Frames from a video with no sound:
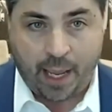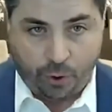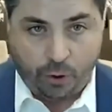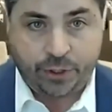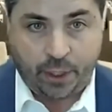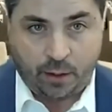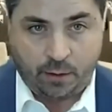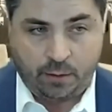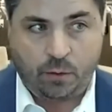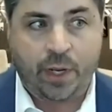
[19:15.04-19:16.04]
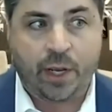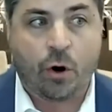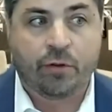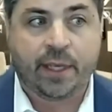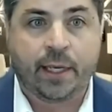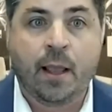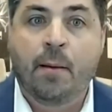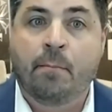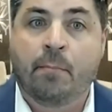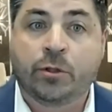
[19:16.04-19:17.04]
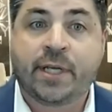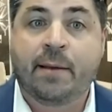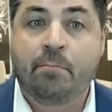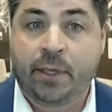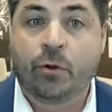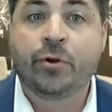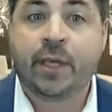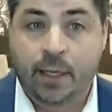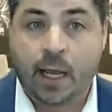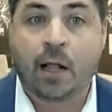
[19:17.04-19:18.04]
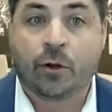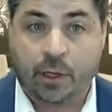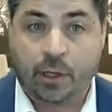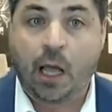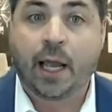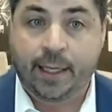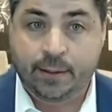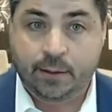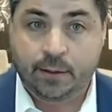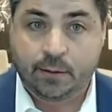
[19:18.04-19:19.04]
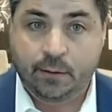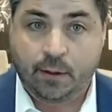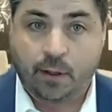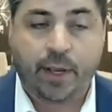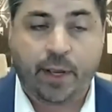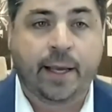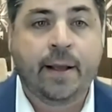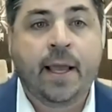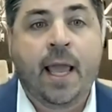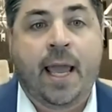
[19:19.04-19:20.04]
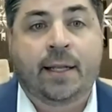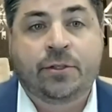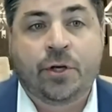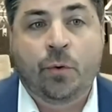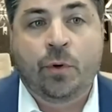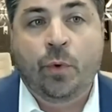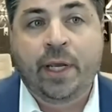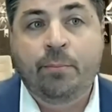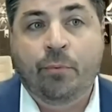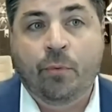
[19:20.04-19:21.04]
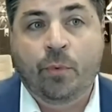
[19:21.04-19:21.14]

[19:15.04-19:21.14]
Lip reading: Procyon, we are the multi-billion-dollar client, okay? And so when we